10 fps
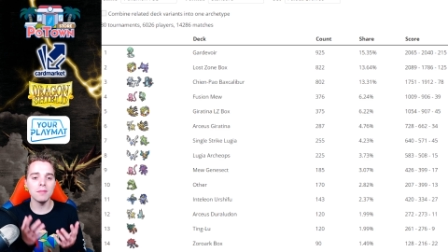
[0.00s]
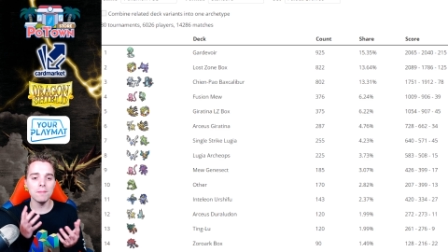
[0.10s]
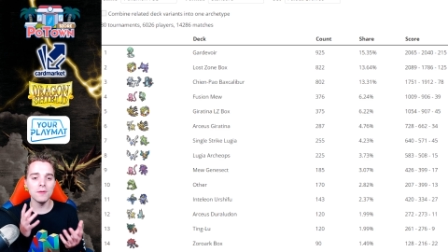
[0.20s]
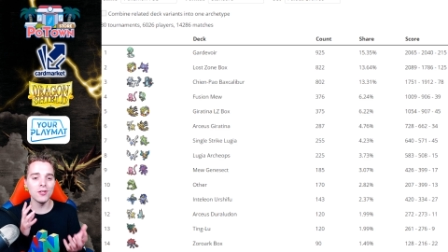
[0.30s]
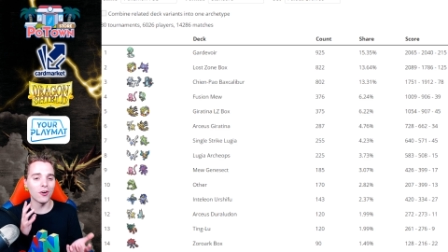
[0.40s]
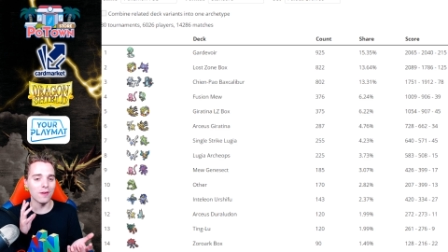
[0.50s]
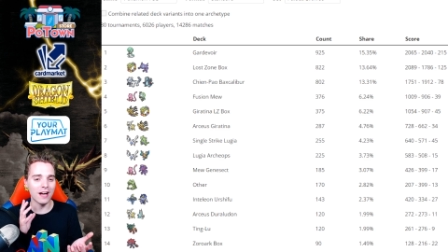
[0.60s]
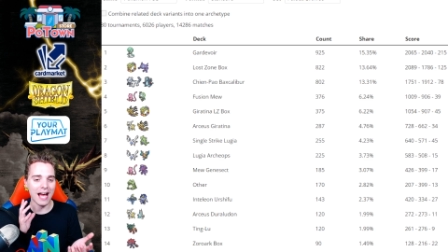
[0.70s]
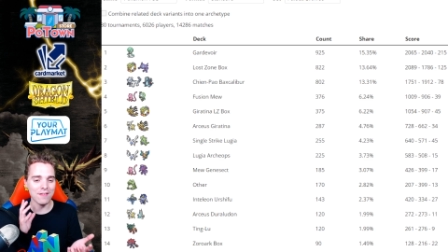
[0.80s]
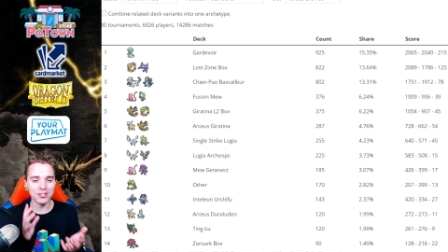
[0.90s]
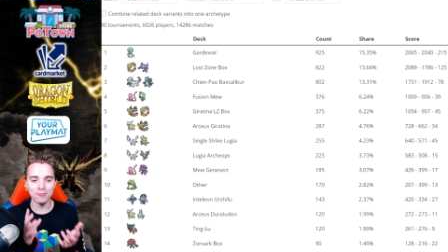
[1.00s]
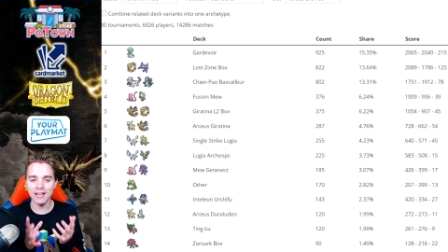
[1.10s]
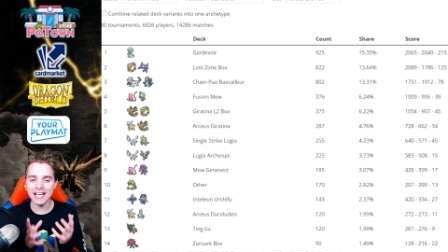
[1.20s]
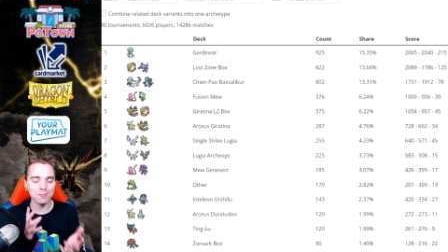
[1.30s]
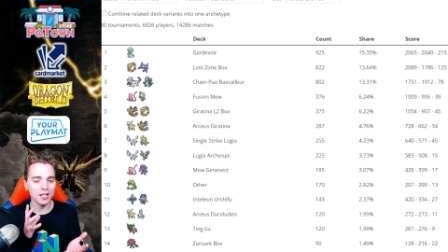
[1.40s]
Maybe you're uh, having some
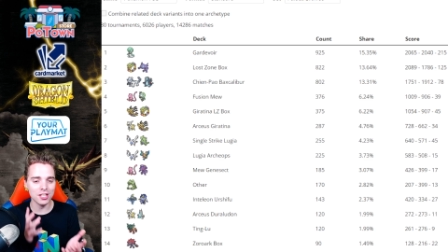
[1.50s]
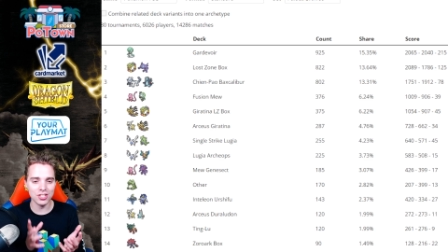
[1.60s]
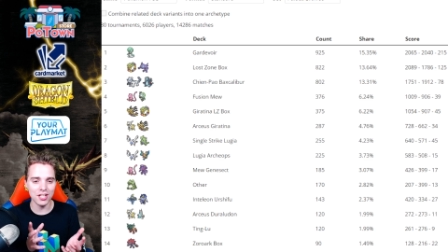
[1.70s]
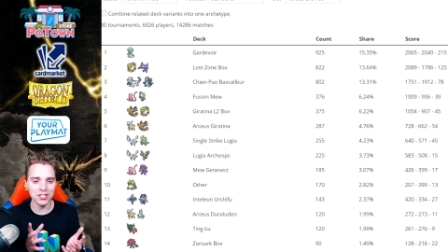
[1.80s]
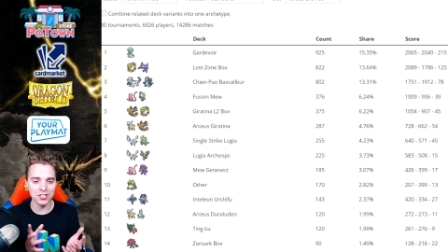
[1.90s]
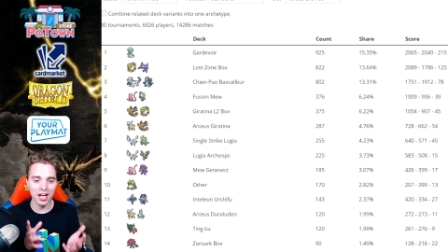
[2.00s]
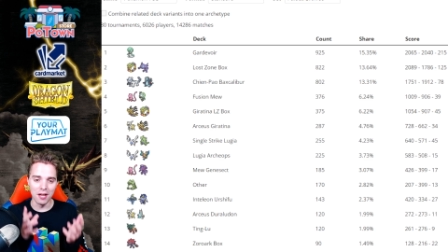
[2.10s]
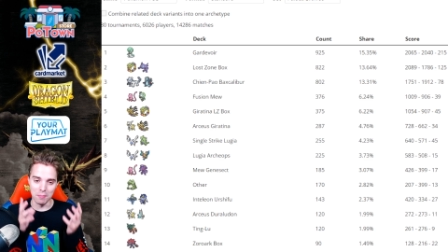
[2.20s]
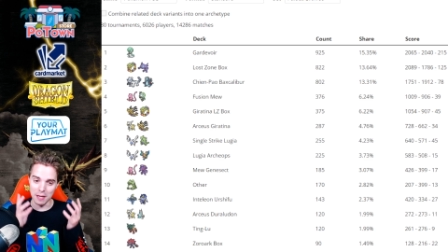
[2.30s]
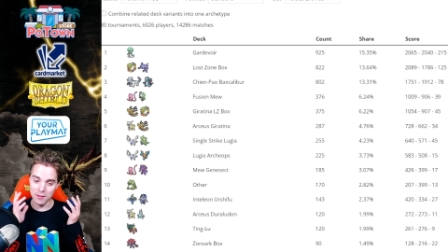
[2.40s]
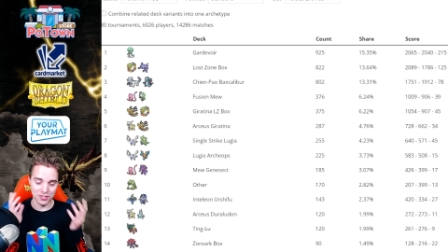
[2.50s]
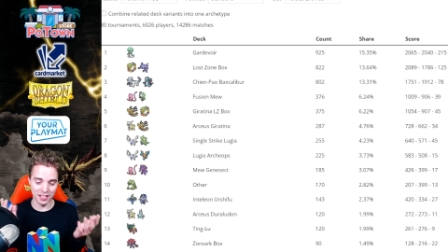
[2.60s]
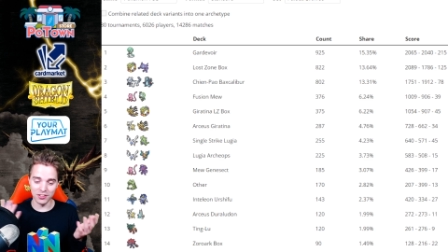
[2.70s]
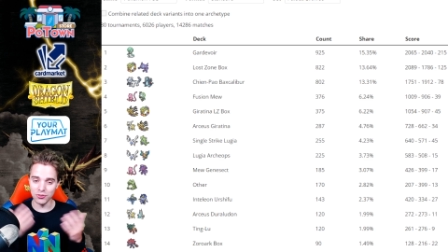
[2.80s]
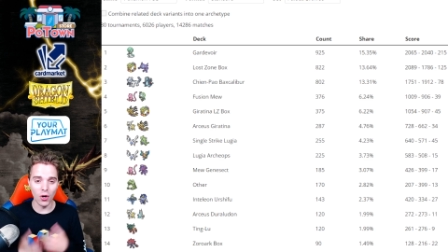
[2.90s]
last minute changes, maybe you
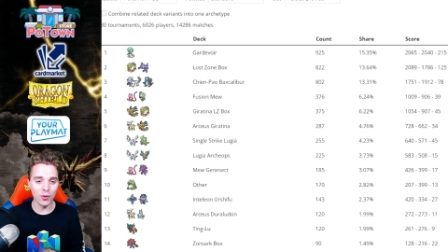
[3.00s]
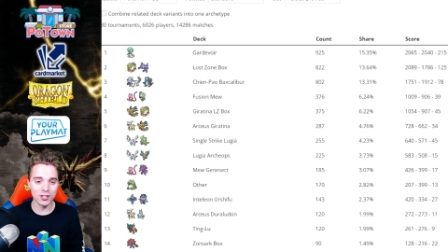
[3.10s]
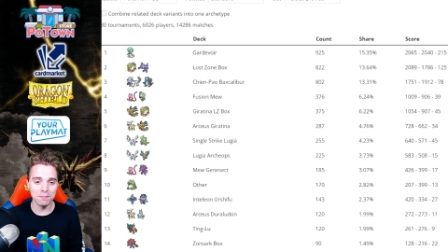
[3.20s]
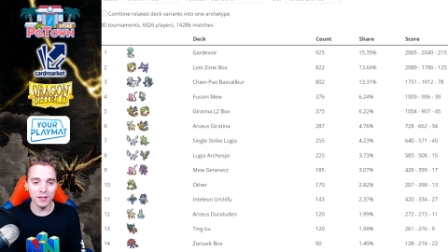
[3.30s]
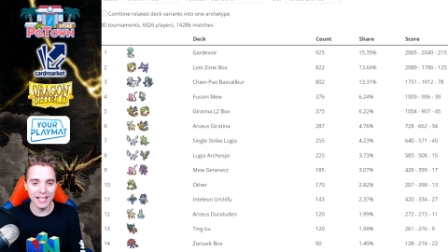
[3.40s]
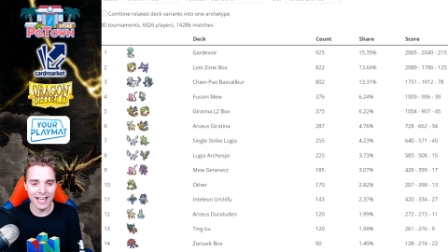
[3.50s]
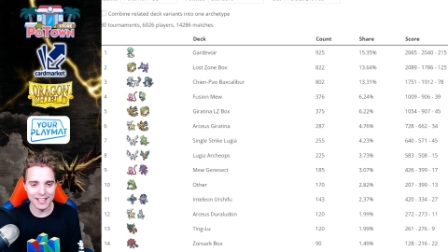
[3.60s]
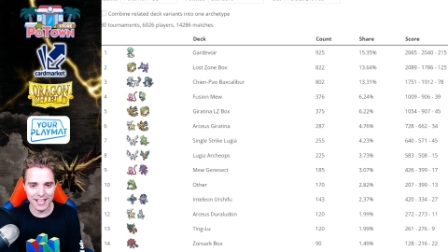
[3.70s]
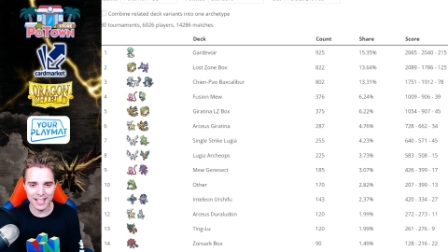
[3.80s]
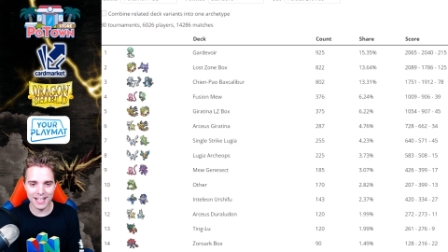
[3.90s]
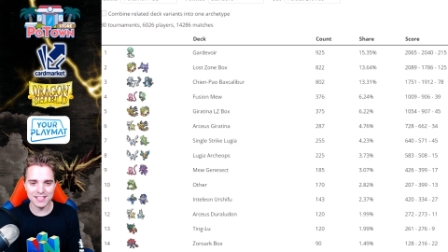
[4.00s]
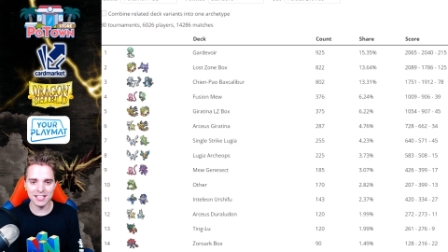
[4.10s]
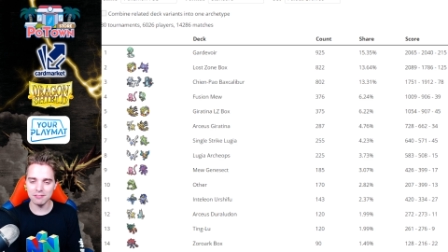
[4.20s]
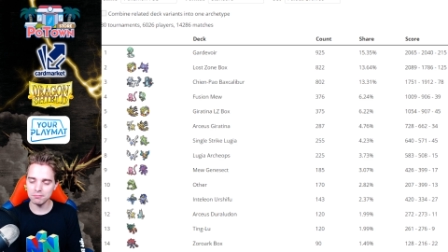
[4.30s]
still don't know what to play at N A I C.